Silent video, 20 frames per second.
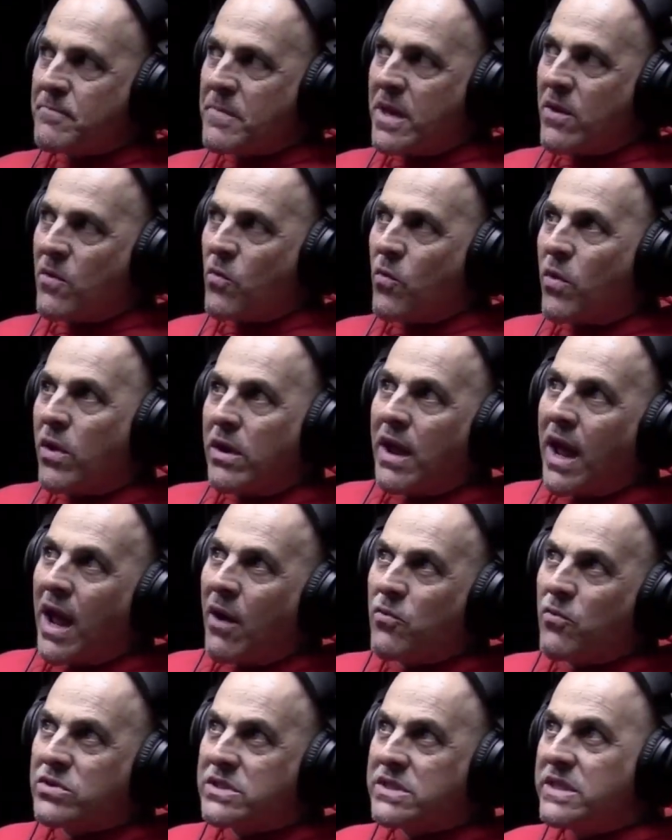what I
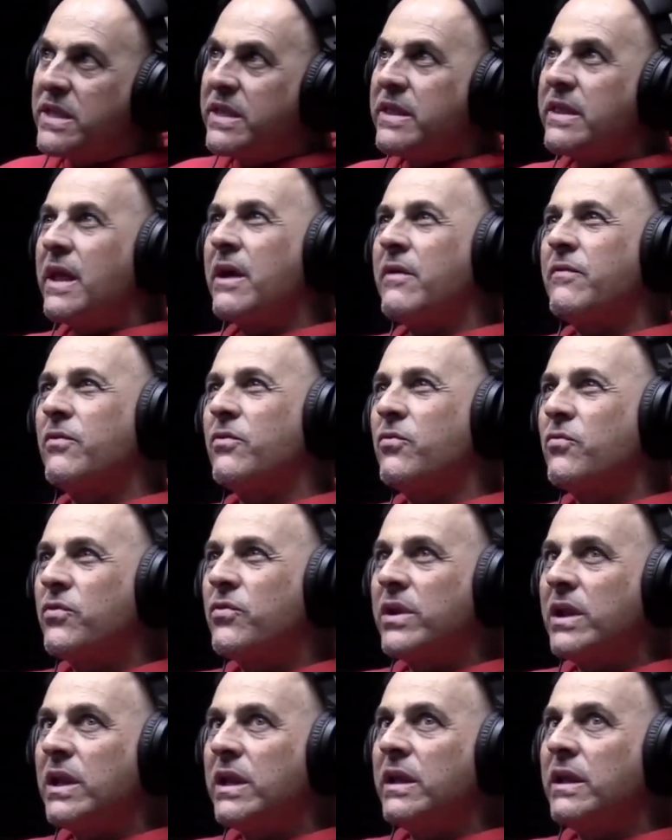never
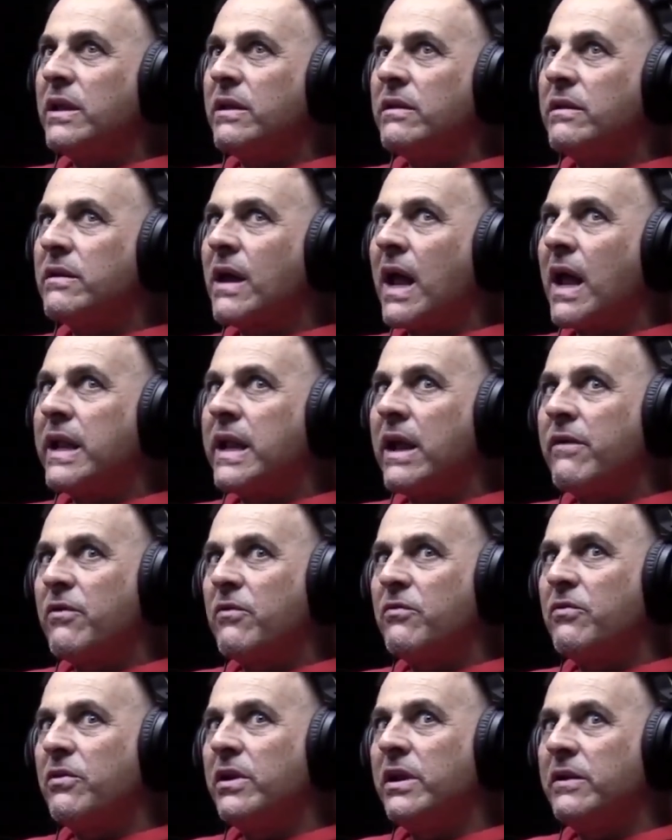
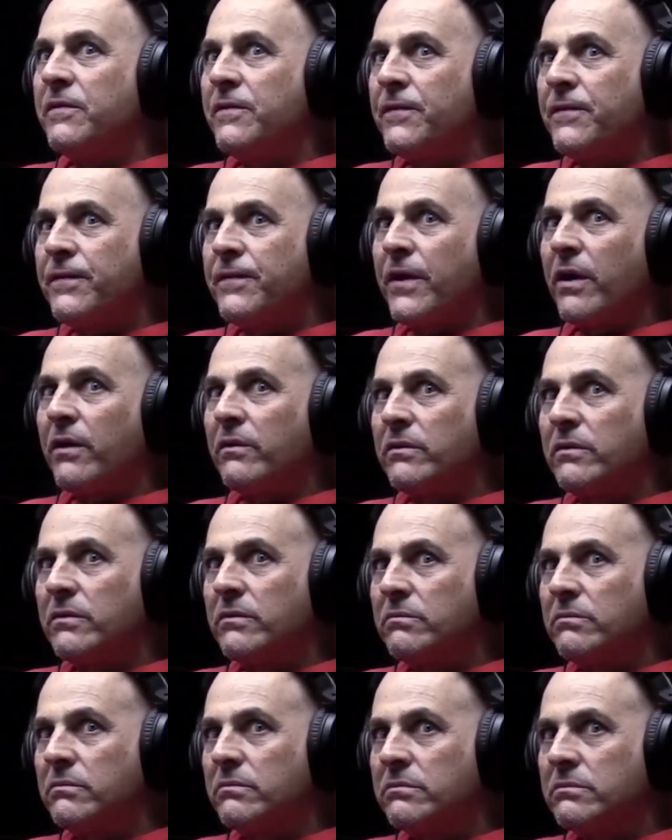really felt
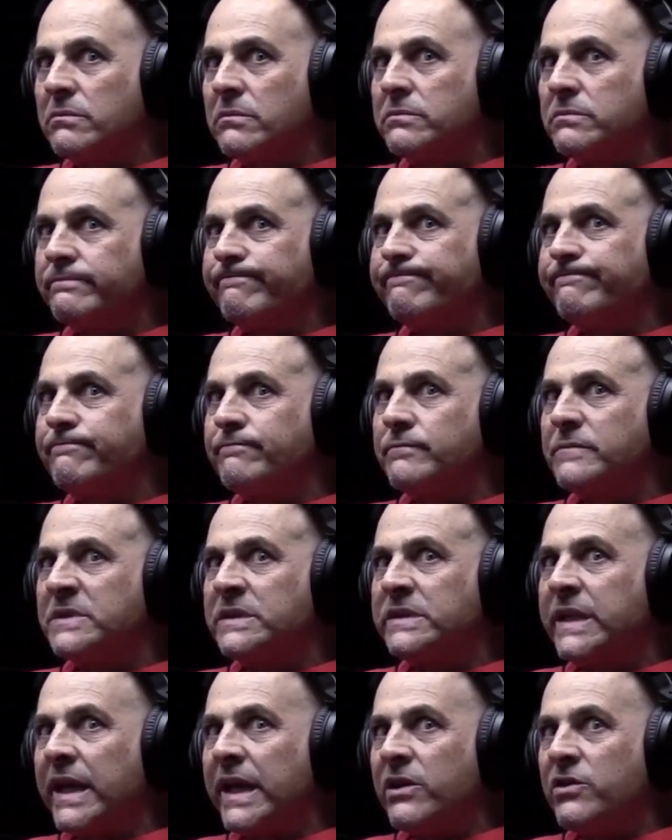
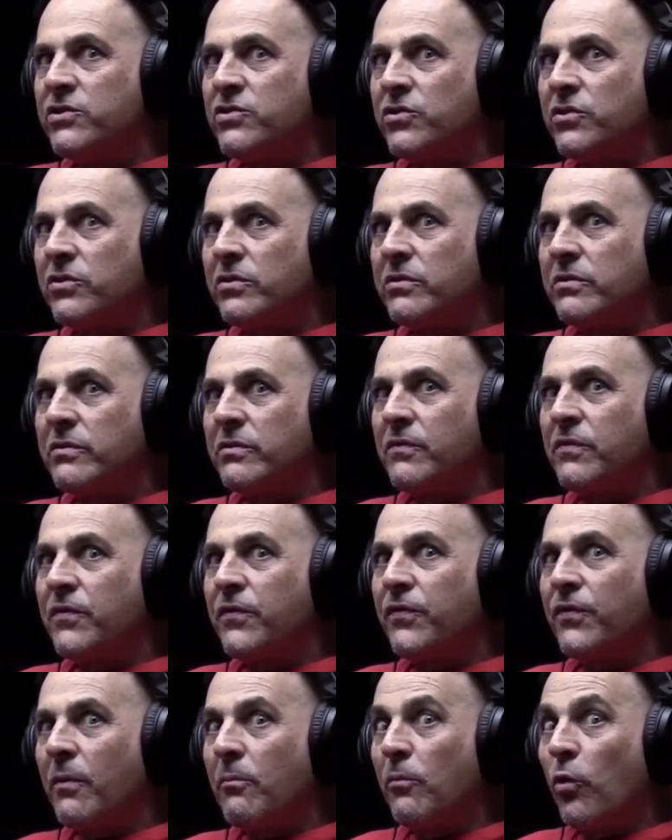danger
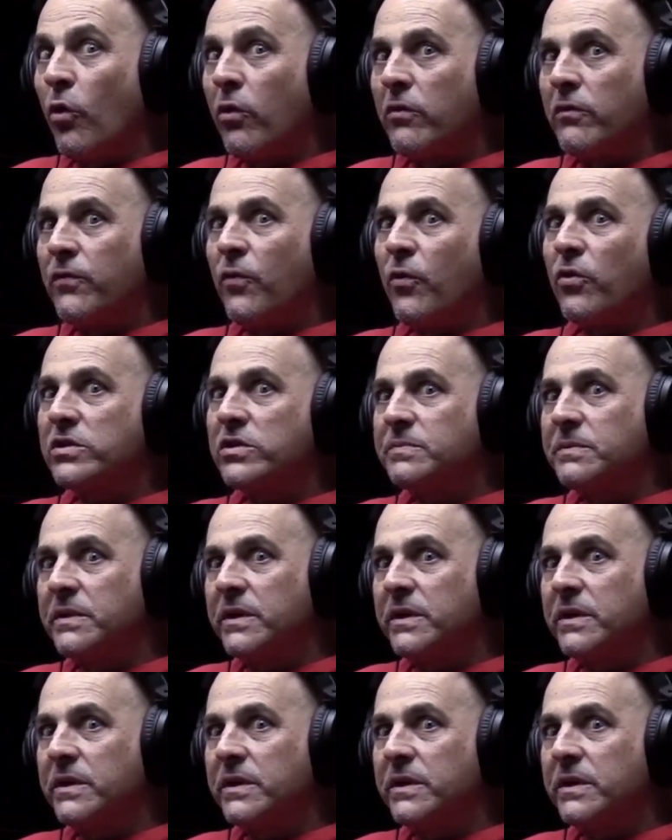from law enforcement.